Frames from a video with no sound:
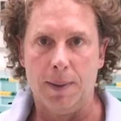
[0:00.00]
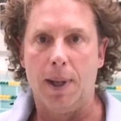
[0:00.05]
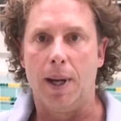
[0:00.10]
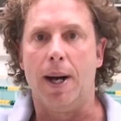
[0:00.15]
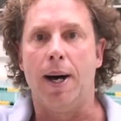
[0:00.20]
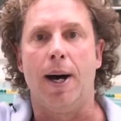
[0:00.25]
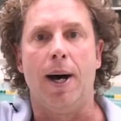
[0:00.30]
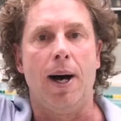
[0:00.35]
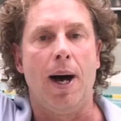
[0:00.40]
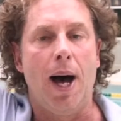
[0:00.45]

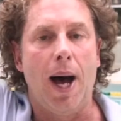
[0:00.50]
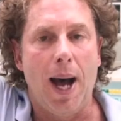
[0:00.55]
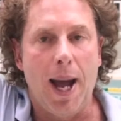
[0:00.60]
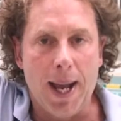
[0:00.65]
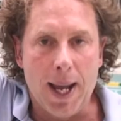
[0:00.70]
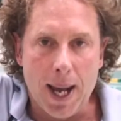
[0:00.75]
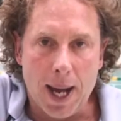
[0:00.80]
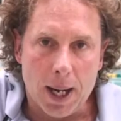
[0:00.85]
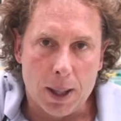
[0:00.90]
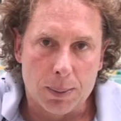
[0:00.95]

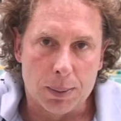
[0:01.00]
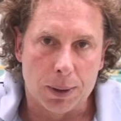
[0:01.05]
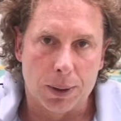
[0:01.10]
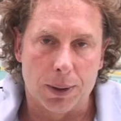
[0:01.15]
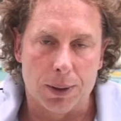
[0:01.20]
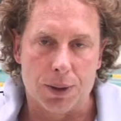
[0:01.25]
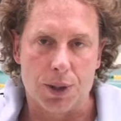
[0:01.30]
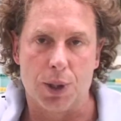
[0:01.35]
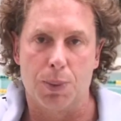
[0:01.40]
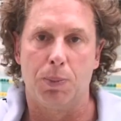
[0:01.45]
high
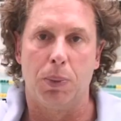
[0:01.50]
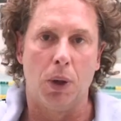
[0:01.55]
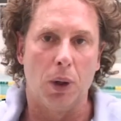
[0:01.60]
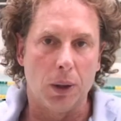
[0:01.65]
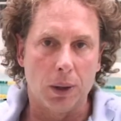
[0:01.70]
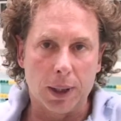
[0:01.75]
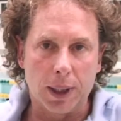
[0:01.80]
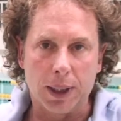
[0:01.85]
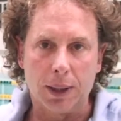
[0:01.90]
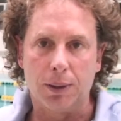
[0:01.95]
elbows,
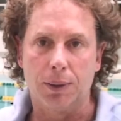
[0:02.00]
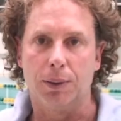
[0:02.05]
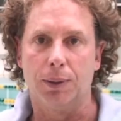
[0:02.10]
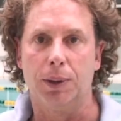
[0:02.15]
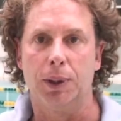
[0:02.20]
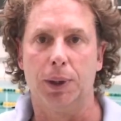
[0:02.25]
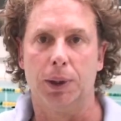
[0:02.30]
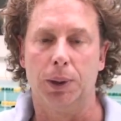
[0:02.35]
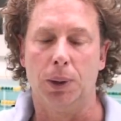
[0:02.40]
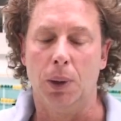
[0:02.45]
pulling
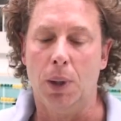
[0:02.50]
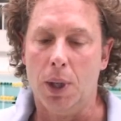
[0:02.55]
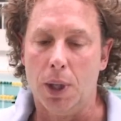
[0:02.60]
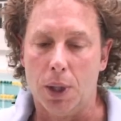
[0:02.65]
through.